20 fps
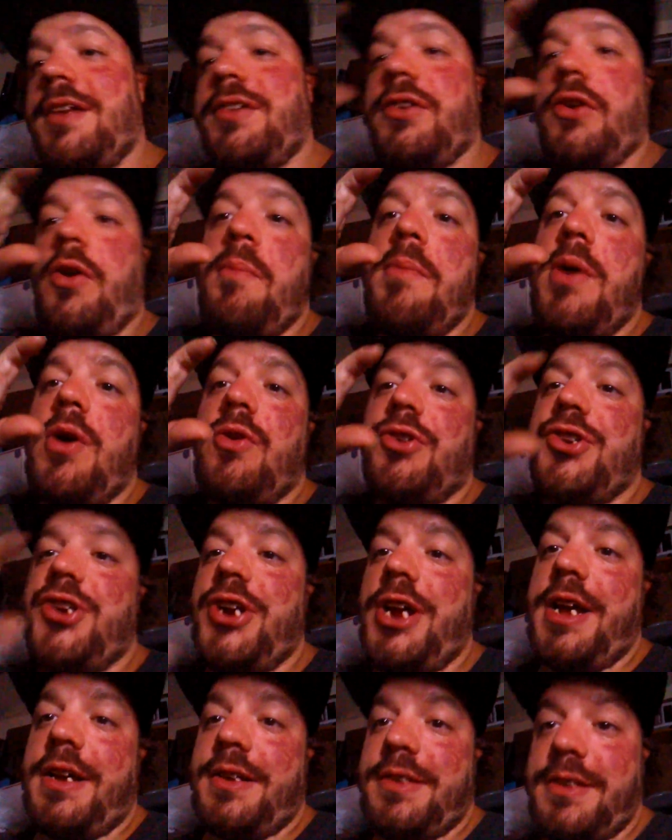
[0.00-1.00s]
these little
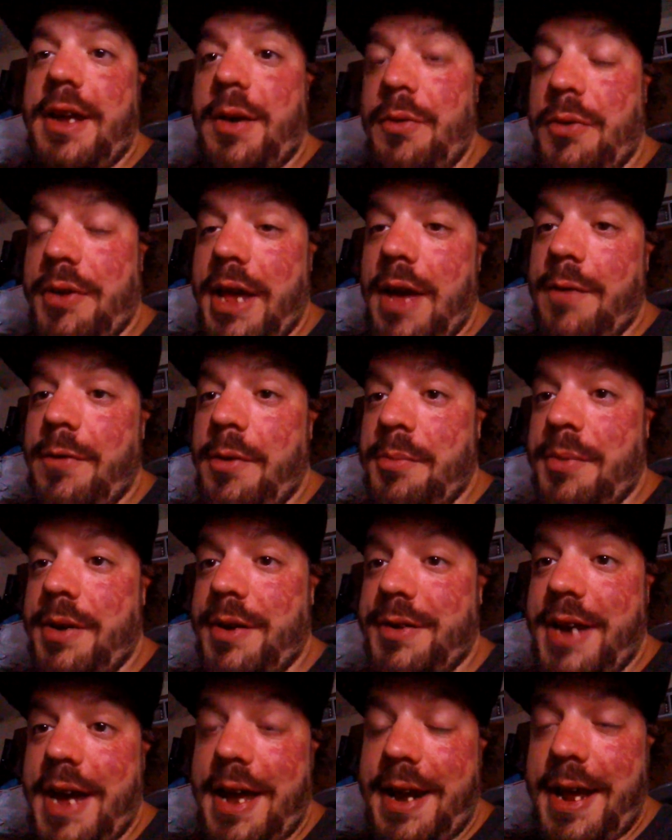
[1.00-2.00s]
milkshakes they would give him
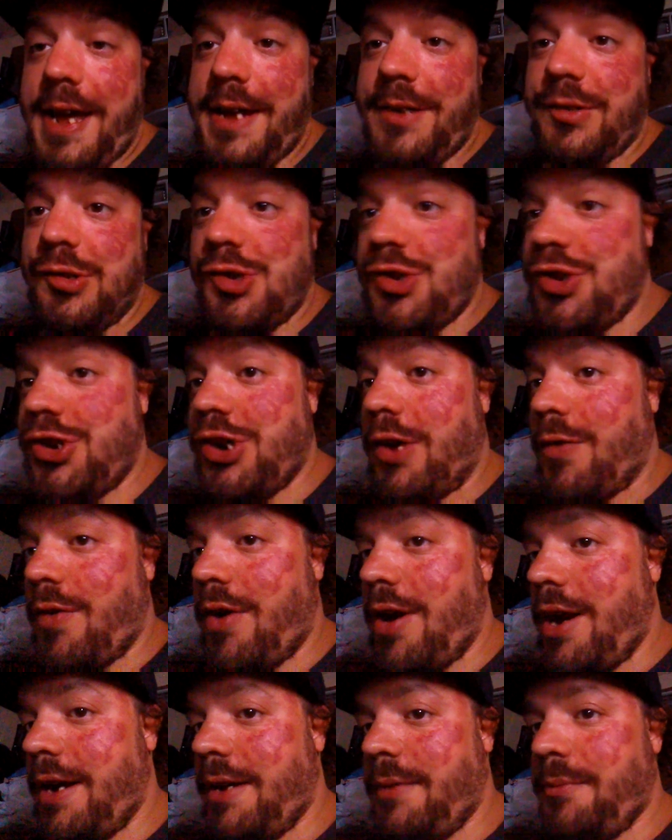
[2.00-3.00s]
because he had AIDS and shit,
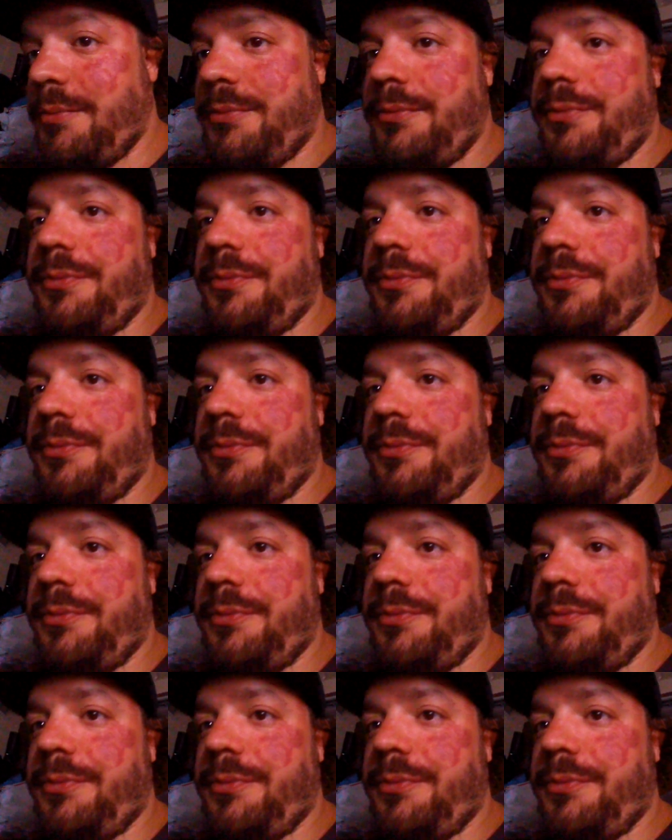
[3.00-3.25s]
right?